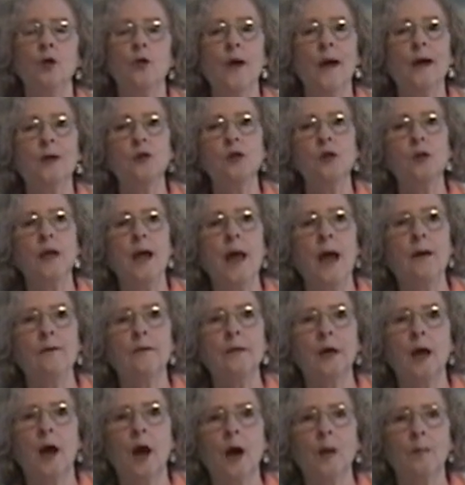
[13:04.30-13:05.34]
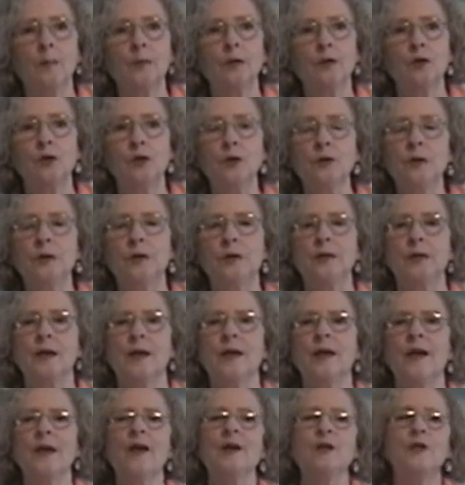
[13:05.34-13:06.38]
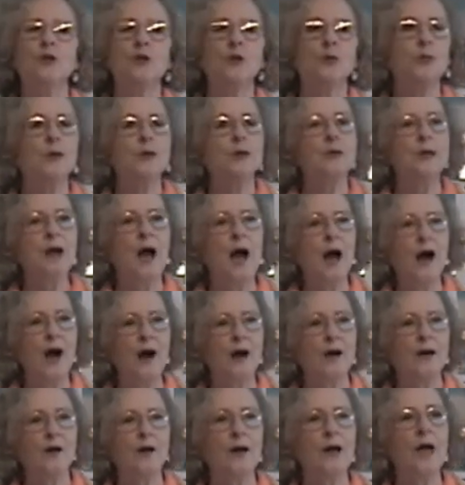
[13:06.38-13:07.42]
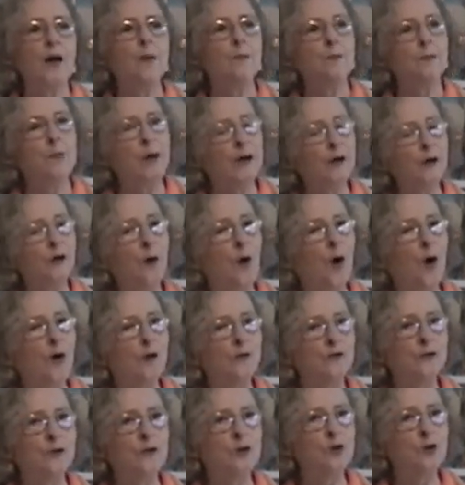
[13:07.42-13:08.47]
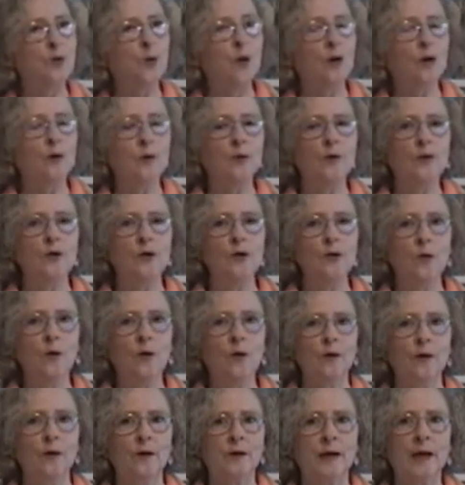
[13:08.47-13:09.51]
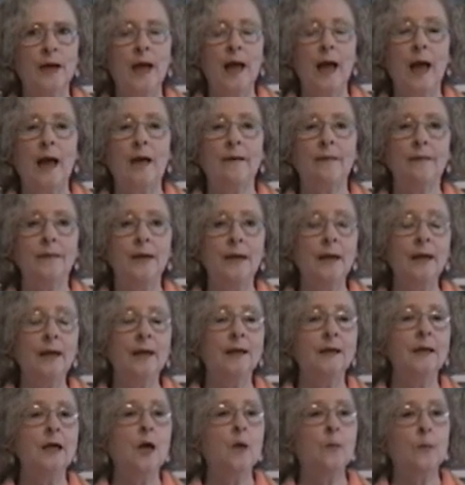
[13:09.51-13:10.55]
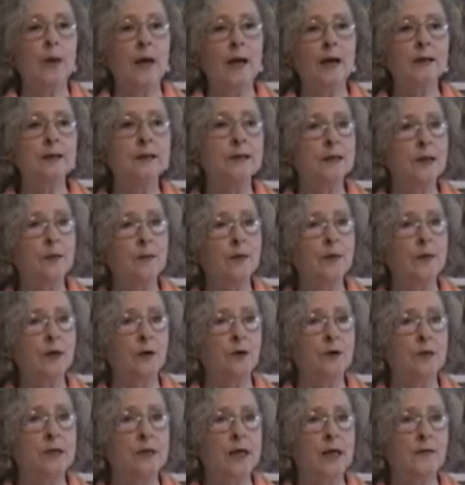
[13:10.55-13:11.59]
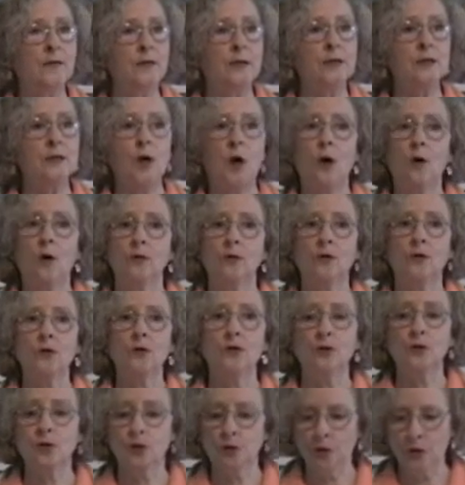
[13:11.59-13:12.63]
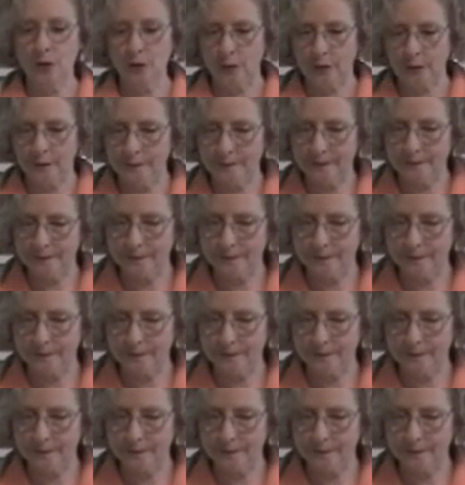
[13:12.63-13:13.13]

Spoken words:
you actually have the opportunity to retire better off than you are when you work, and then pass some of those savings on to your children.